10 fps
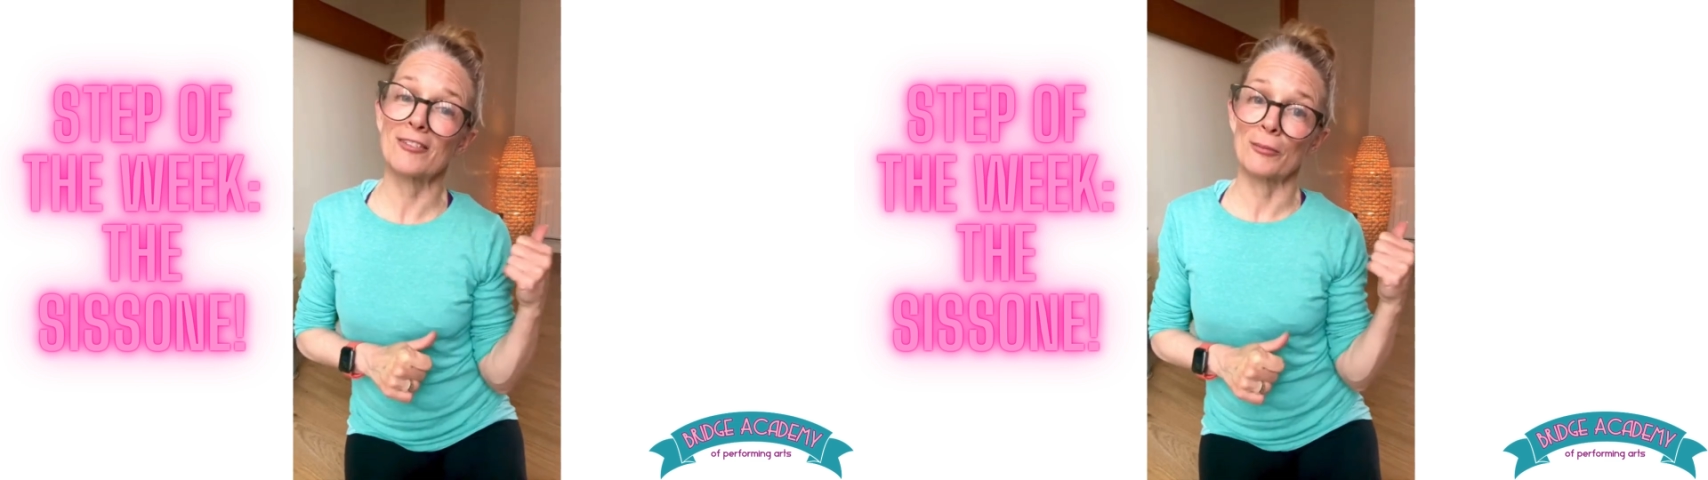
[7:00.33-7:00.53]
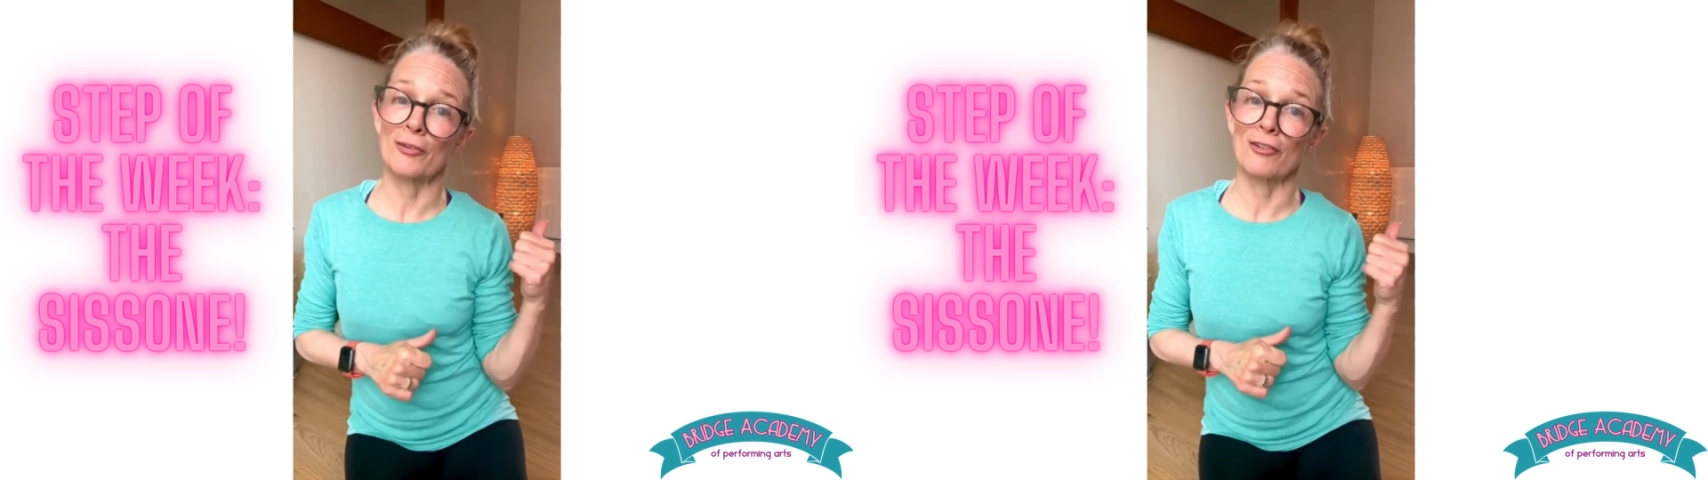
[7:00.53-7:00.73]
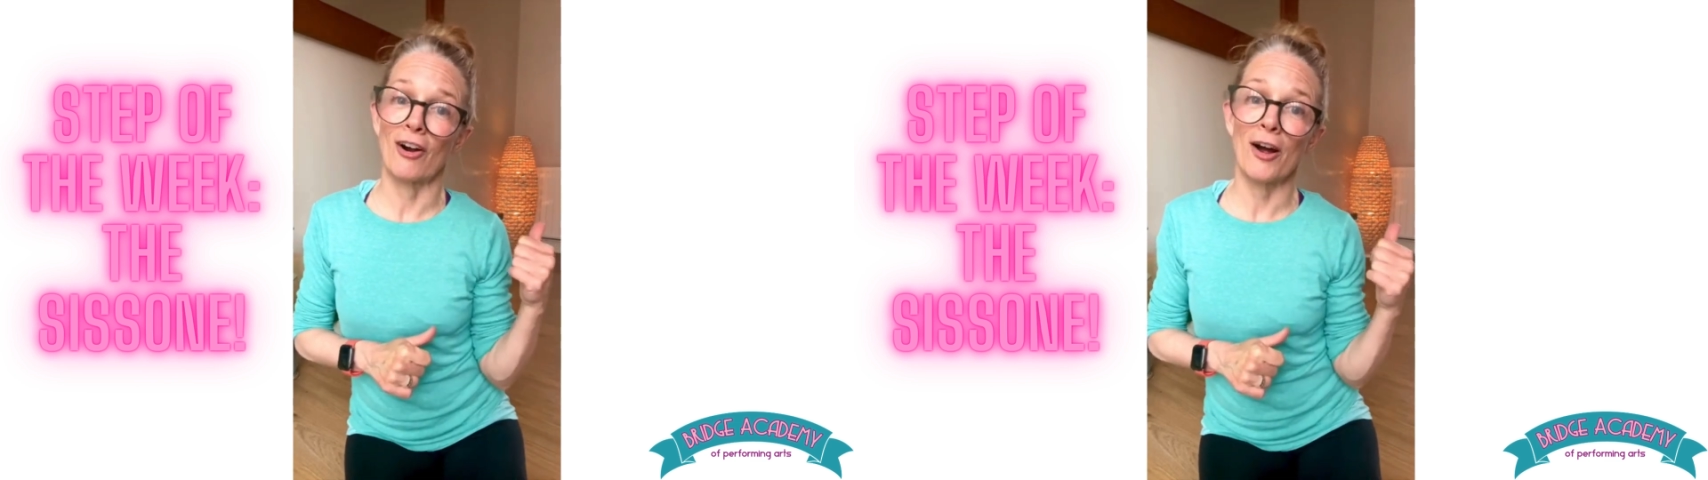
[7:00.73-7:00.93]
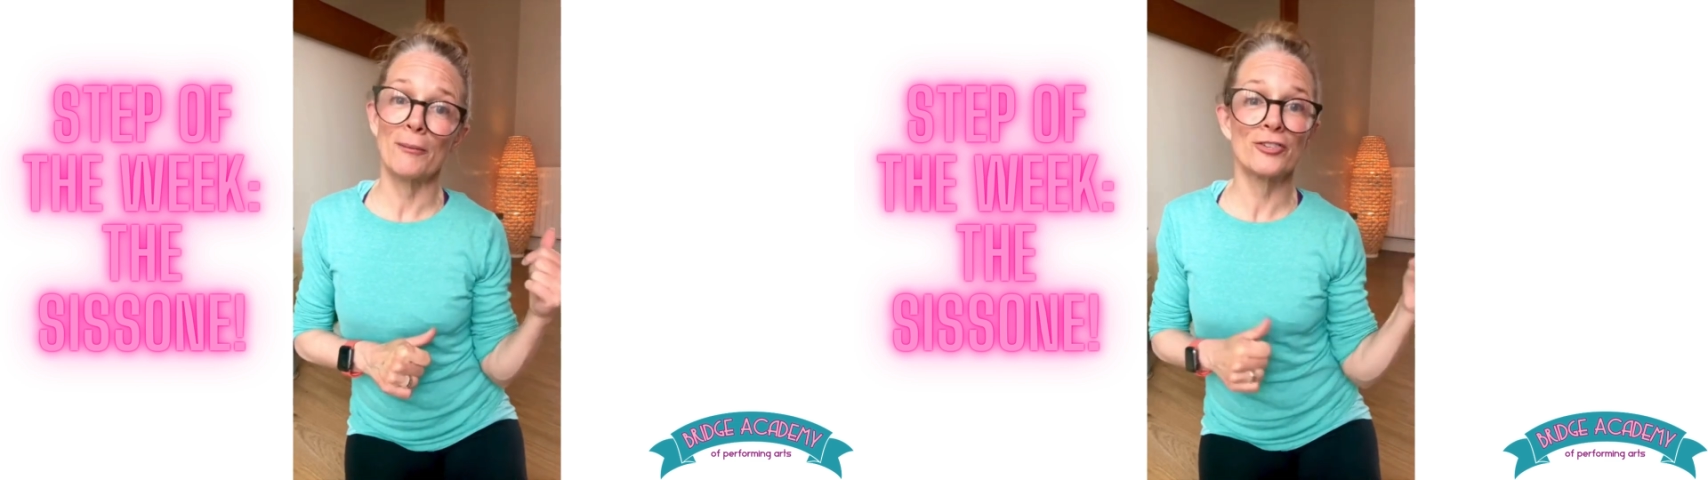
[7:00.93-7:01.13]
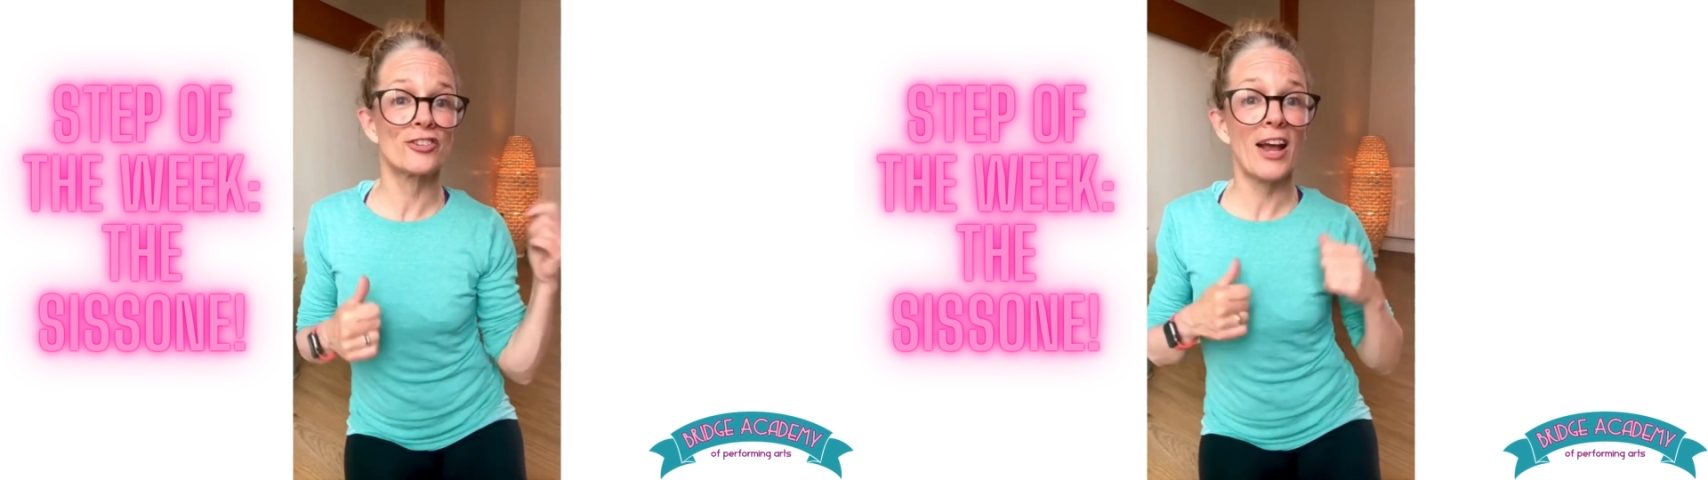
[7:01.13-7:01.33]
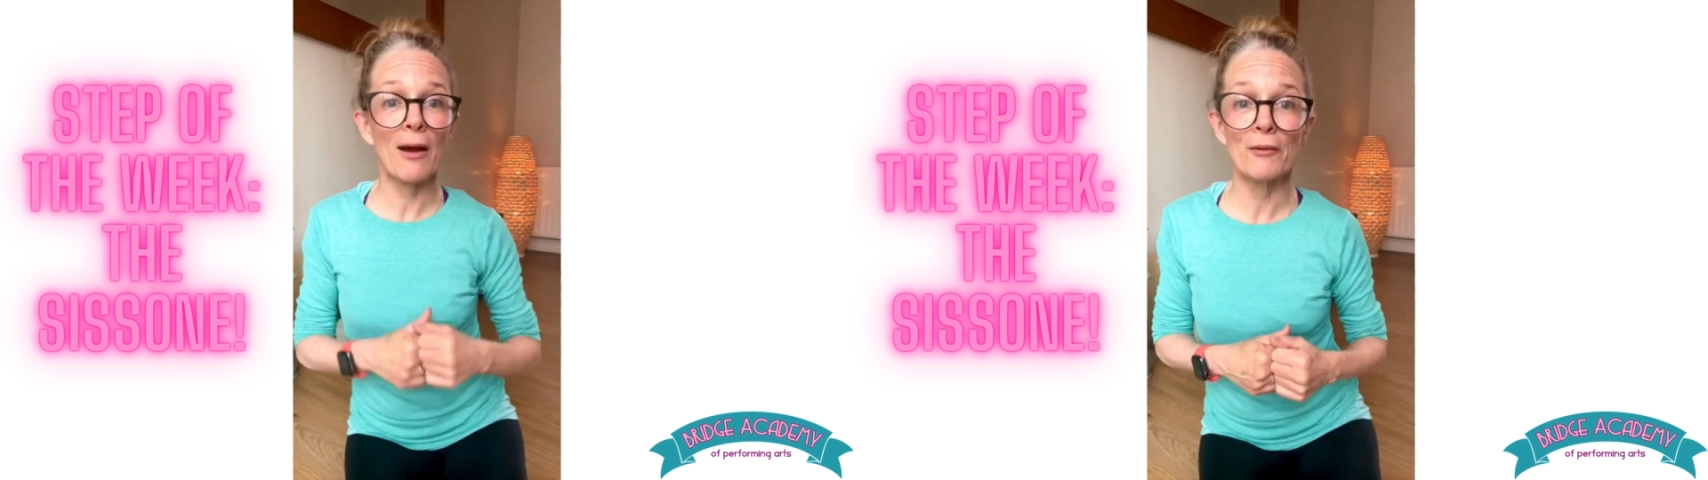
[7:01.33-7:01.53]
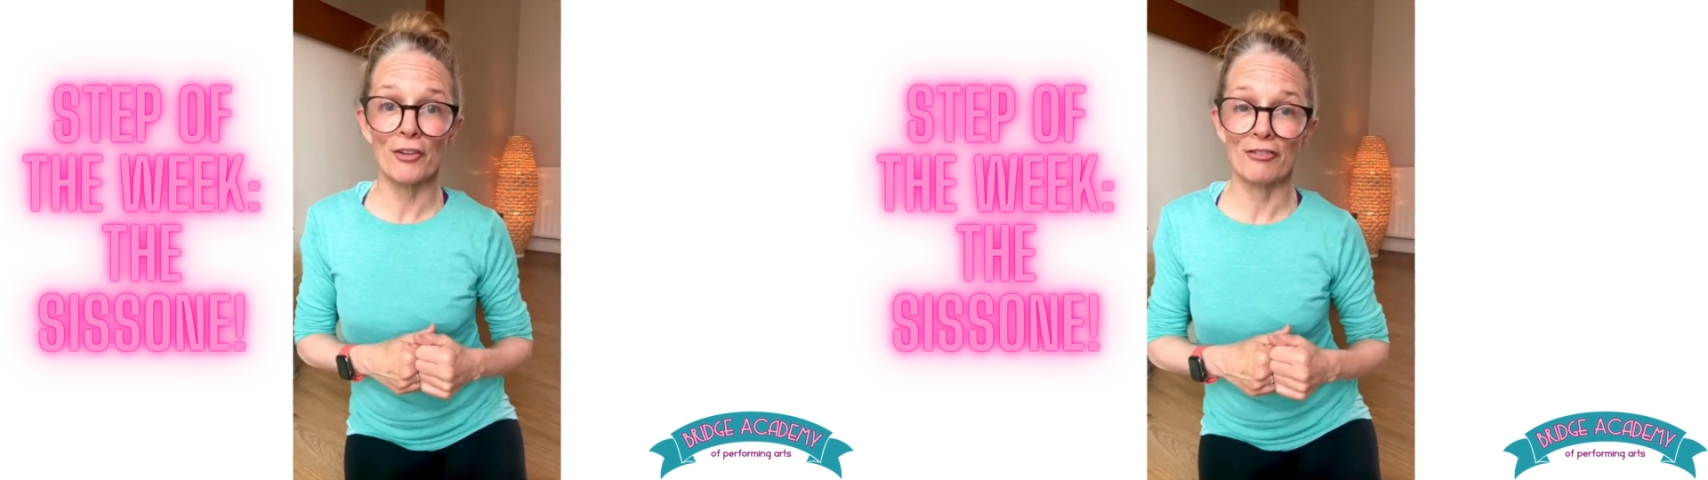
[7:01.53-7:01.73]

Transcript: subscribe, share with your